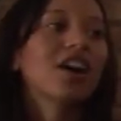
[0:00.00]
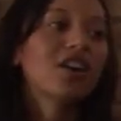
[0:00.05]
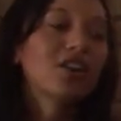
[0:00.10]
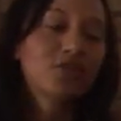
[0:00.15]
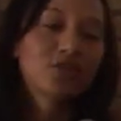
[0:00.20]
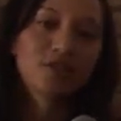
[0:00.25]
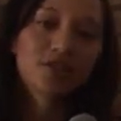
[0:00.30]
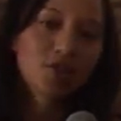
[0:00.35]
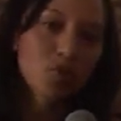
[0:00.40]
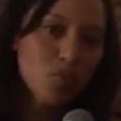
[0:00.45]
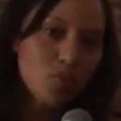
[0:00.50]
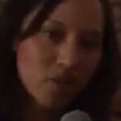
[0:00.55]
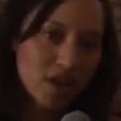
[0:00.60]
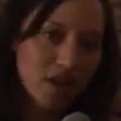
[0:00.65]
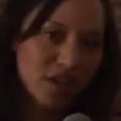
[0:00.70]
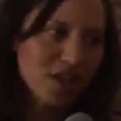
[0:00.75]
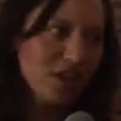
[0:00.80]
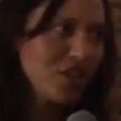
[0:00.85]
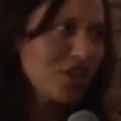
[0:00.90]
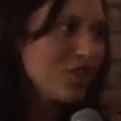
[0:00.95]
Oh,
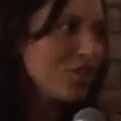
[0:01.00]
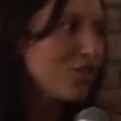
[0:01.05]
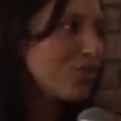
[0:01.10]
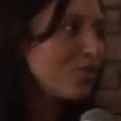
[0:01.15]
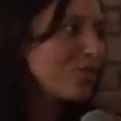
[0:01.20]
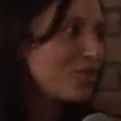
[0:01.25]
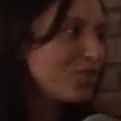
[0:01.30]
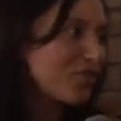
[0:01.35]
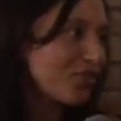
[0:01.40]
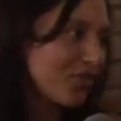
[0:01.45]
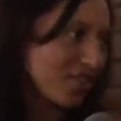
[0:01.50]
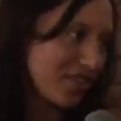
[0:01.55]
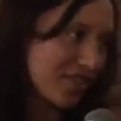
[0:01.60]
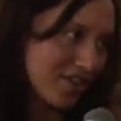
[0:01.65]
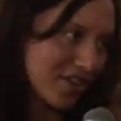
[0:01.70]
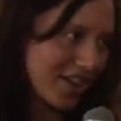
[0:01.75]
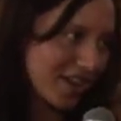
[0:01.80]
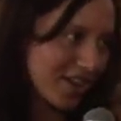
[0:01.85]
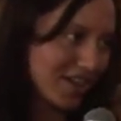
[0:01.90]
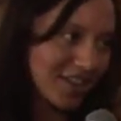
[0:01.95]
Zumba, huge fit
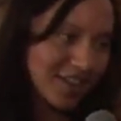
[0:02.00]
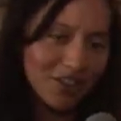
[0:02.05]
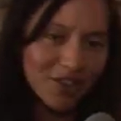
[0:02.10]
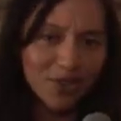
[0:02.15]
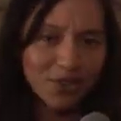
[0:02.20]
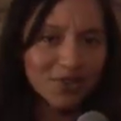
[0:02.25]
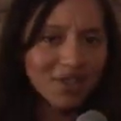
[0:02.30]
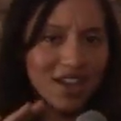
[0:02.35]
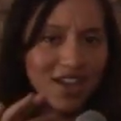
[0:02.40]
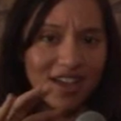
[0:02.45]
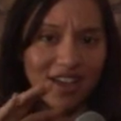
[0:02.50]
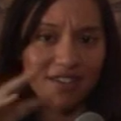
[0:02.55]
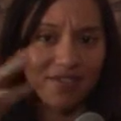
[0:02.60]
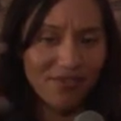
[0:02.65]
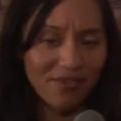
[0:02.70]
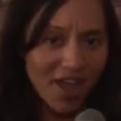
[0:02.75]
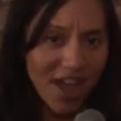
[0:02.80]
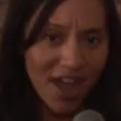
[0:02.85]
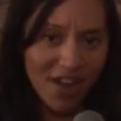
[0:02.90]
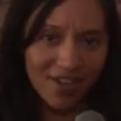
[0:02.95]
right, huge uh,
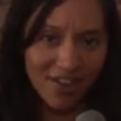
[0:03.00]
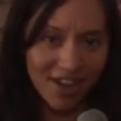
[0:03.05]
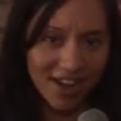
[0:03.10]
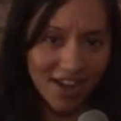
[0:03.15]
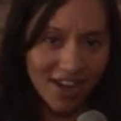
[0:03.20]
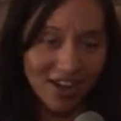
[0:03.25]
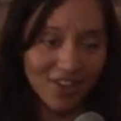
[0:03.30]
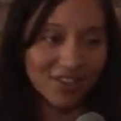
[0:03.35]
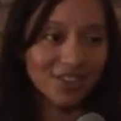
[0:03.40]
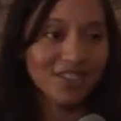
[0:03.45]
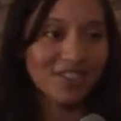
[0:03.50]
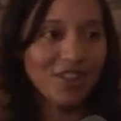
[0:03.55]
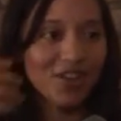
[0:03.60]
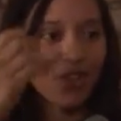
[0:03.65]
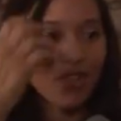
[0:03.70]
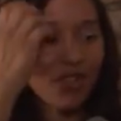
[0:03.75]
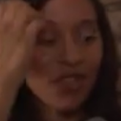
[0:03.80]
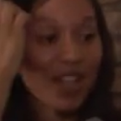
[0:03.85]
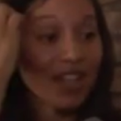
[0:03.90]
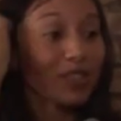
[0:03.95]
fad right now.
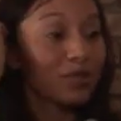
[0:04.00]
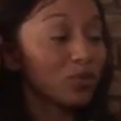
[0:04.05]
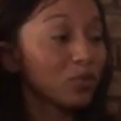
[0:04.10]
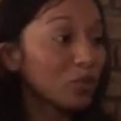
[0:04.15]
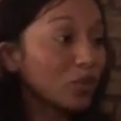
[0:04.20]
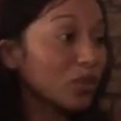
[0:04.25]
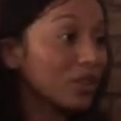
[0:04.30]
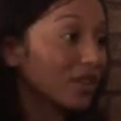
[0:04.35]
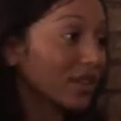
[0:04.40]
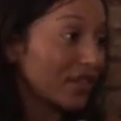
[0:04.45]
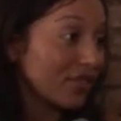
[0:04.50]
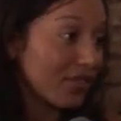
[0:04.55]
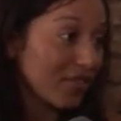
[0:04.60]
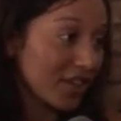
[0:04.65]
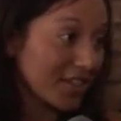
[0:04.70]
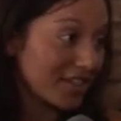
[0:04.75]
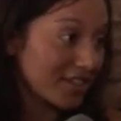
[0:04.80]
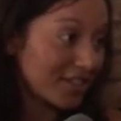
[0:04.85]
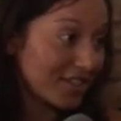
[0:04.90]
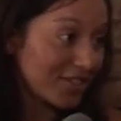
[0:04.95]
So that's really
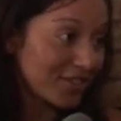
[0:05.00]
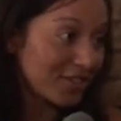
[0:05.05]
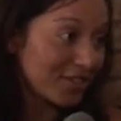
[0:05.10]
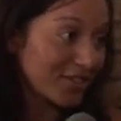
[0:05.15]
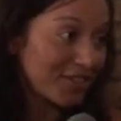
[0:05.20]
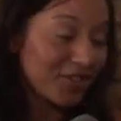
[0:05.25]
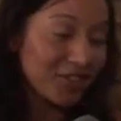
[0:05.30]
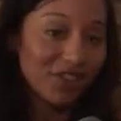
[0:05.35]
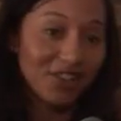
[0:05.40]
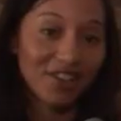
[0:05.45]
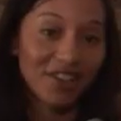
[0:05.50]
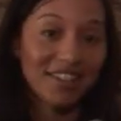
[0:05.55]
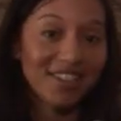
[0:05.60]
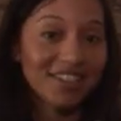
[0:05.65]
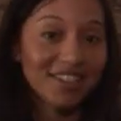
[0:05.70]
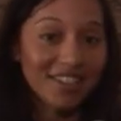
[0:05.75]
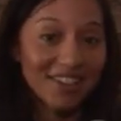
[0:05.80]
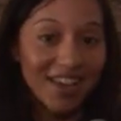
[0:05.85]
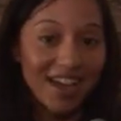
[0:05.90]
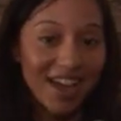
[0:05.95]
fun too if you're
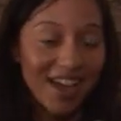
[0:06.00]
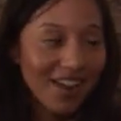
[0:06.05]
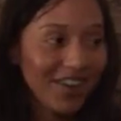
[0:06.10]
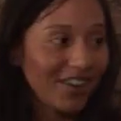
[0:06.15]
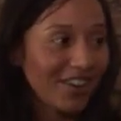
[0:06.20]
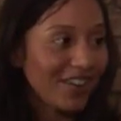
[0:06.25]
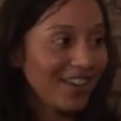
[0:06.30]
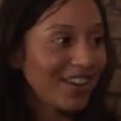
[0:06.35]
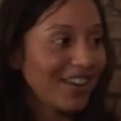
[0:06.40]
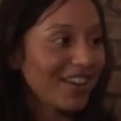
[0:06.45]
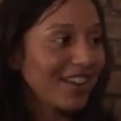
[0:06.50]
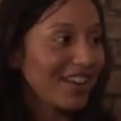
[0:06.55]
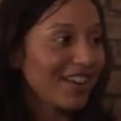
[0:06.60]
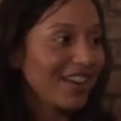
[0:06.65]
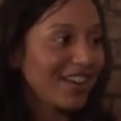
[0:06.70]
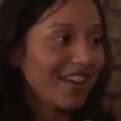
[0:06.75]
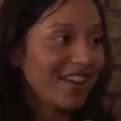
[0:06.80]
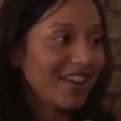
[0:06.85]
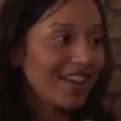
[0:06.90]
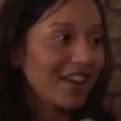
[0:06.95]
into that or into
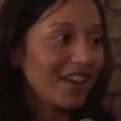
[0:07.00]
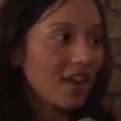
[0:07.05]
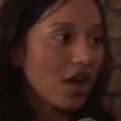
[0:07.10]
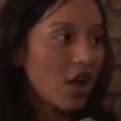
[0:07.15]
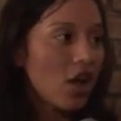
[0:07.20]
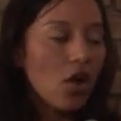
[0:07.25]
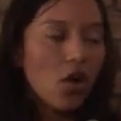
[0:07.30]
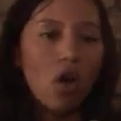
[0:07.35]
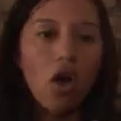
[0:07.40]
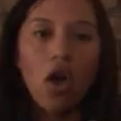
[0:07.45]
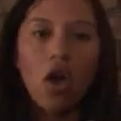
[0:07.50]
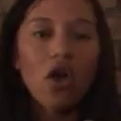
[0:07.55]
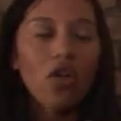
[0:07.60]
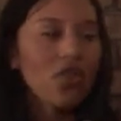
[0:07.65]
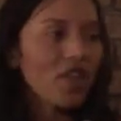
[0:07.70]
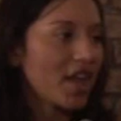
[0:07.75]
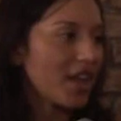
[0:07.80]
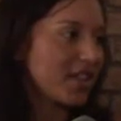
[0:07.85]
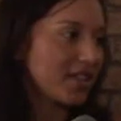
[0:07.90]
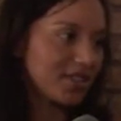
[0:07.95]
cardio? Oh, all
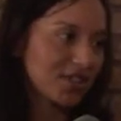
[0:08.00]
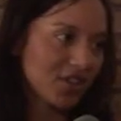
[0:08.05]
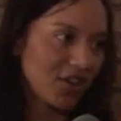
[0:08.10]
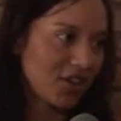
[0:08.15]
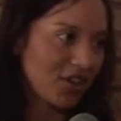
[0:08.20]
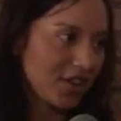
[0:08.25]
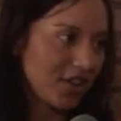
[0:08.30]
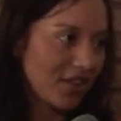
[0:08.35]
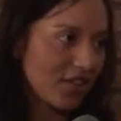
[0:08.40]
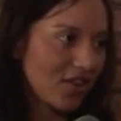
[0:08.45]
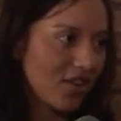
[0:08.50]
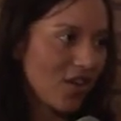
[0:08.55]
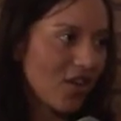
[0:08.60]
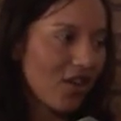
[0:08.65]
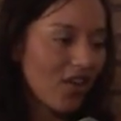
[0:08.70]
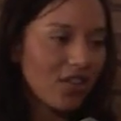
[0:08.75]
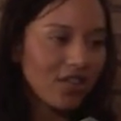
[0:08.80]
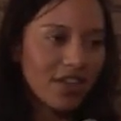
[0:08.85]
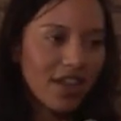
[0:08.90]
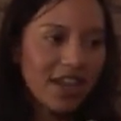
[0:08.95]
that is cardio.
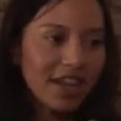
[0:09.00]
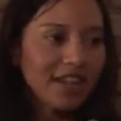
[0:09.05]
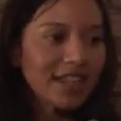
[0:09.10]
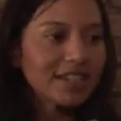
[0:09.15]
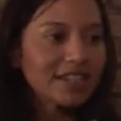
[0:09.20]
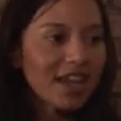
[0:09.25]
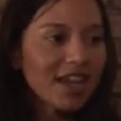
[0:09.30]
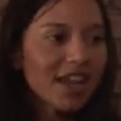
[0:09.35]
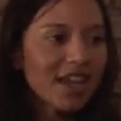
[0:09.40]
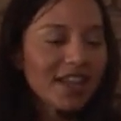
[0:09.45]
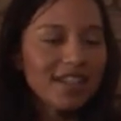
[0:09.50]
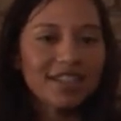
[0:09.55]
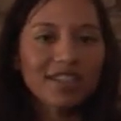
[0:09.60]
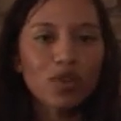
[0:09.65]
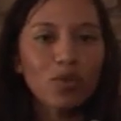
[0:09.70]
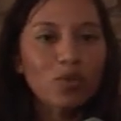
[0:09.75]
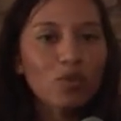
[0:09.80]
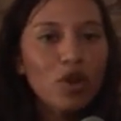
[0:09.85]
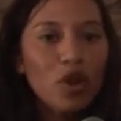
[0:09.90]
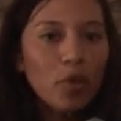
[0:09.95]
All anytime it's
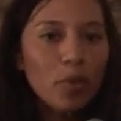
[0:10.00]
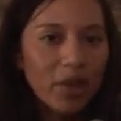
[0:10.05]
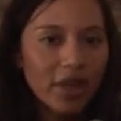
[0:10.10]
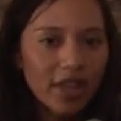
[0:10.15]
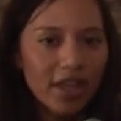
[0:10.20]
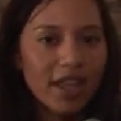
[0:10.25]
aerobic.